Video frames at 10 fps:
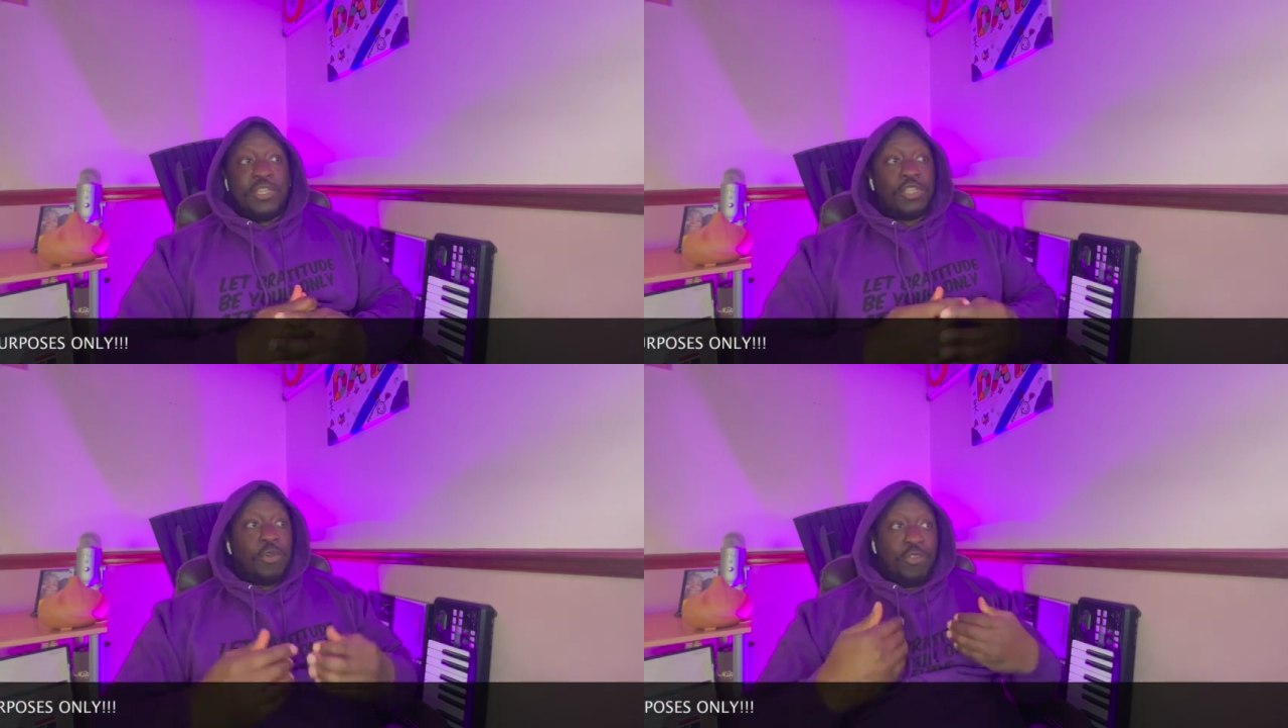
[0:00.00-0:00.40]

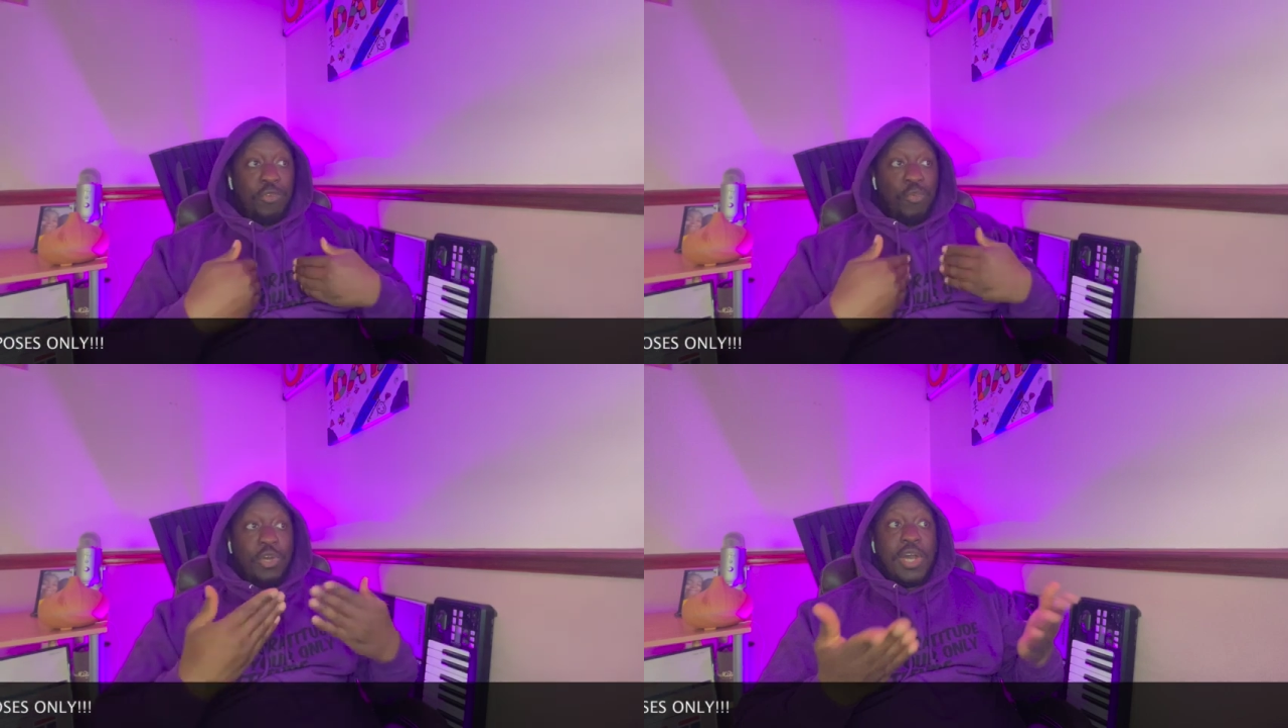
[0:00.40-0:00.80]
showing
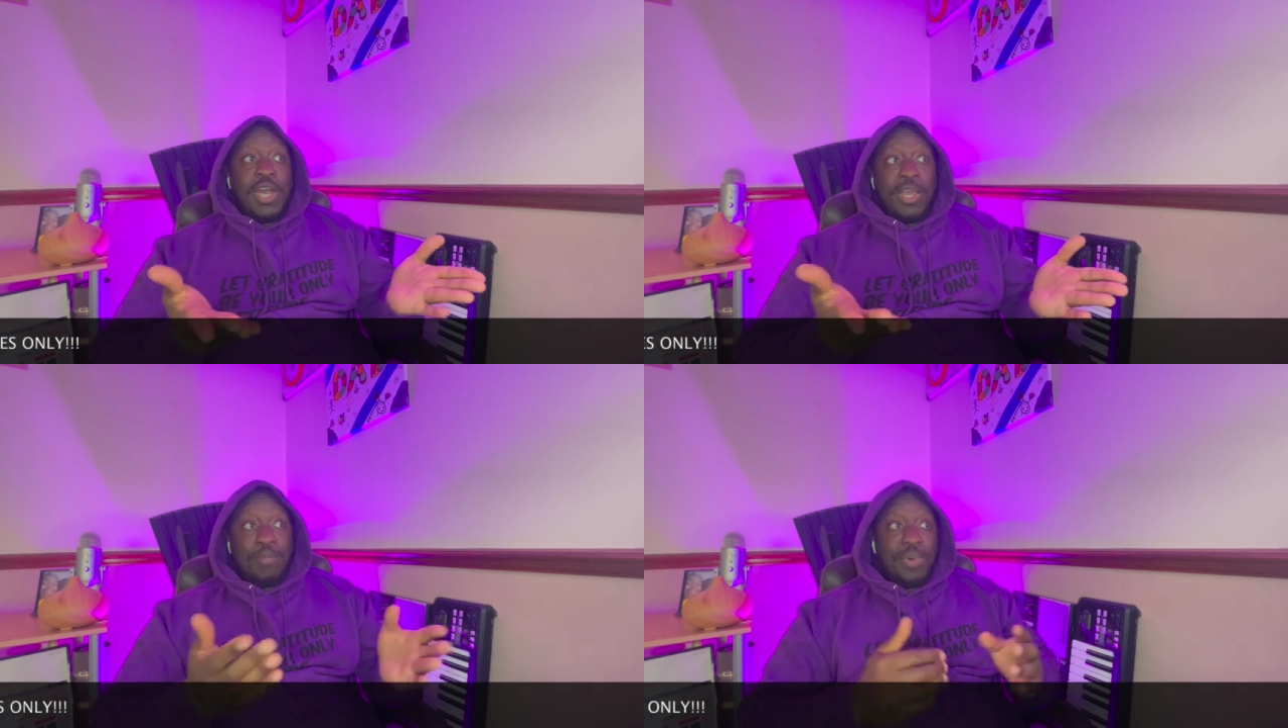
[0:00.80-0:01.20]
you what
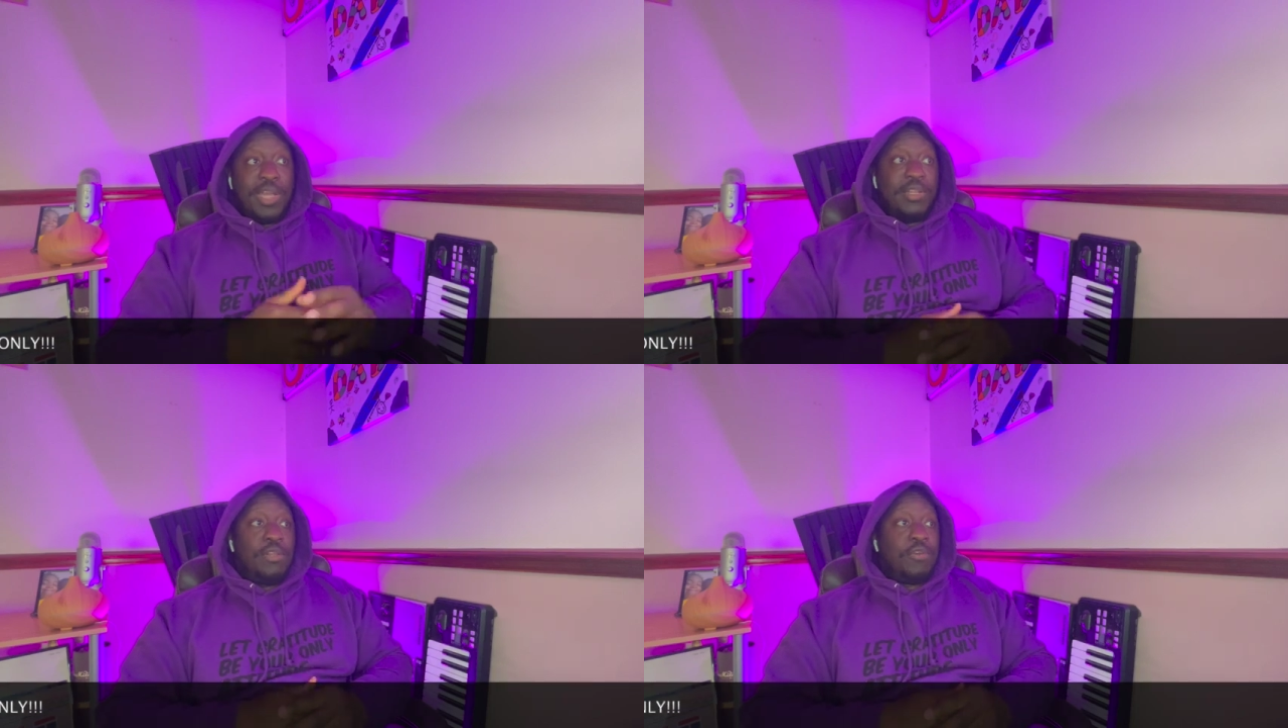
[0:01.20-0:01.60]
I am
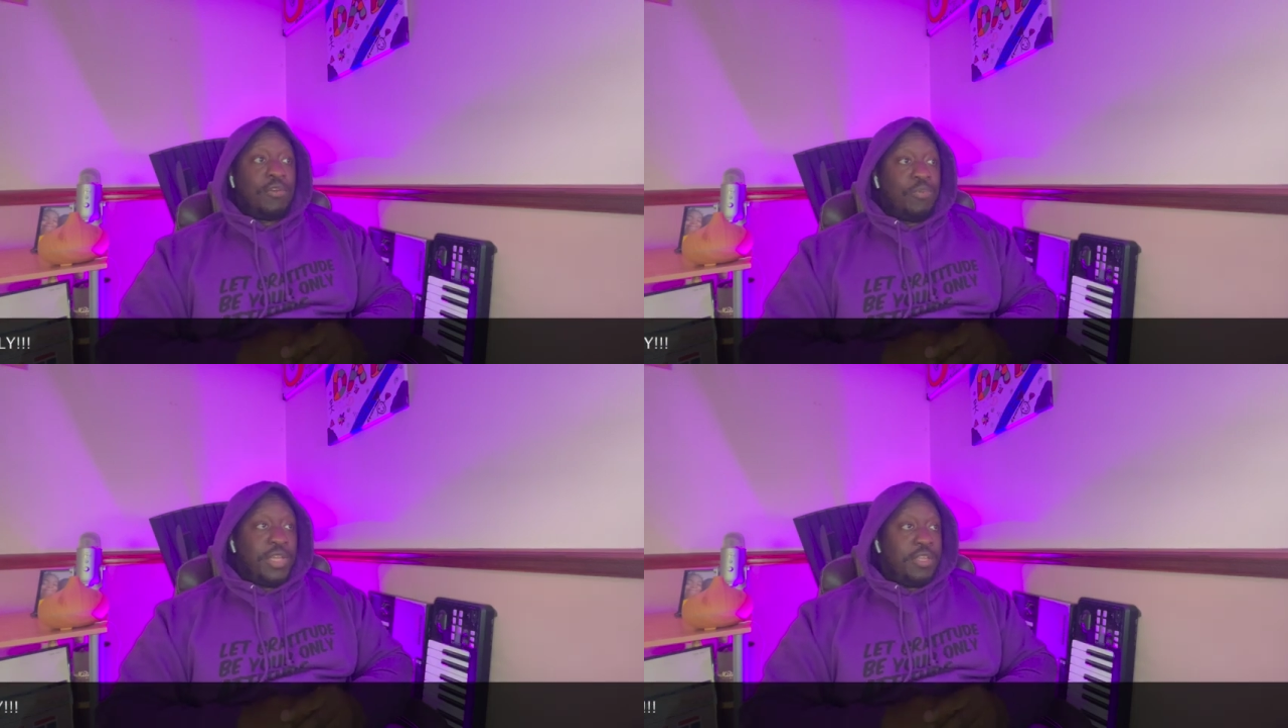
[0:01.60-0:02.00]
buying along
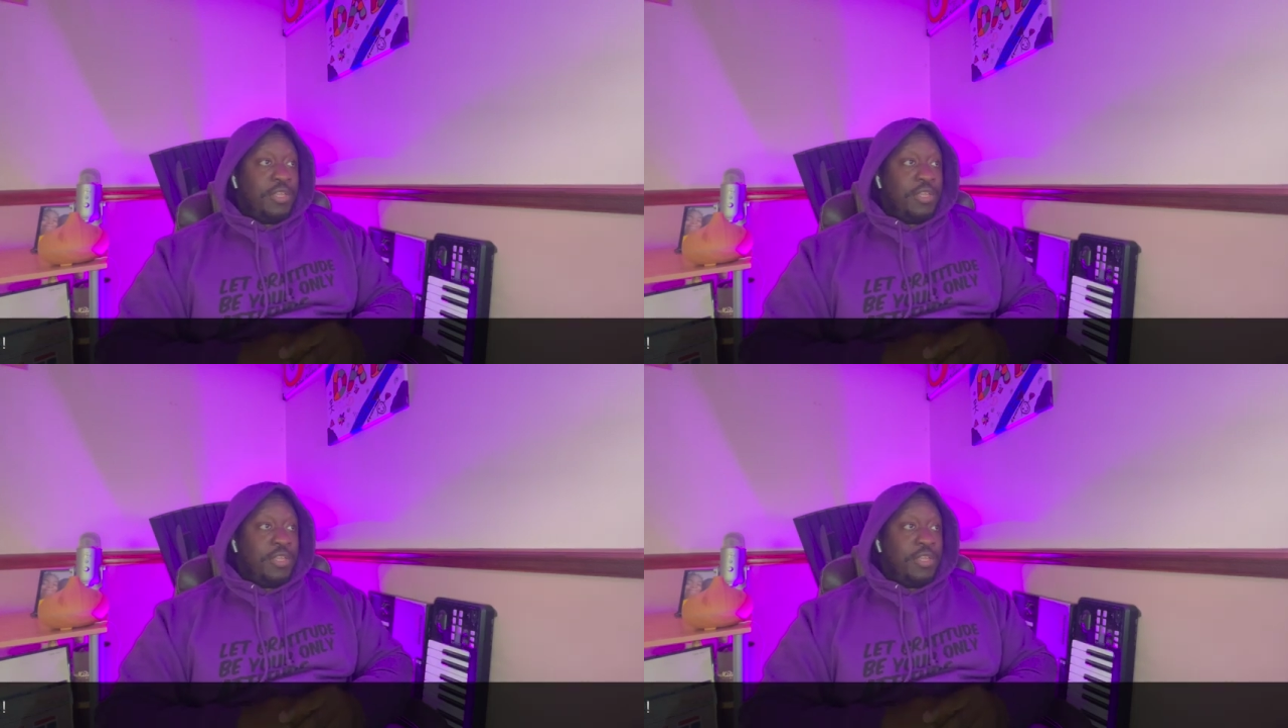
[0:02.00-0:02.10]
the way.